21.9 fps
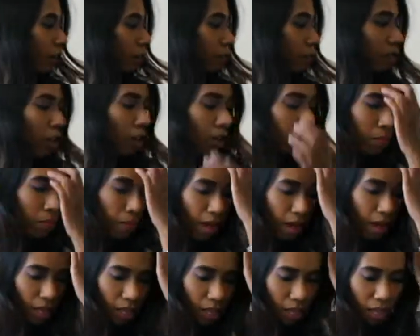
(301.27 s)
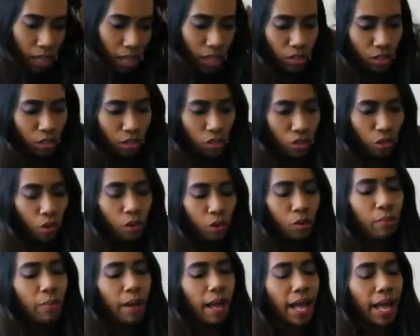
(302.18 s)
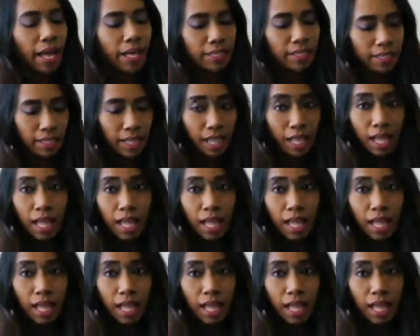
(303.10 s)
for my tote bags.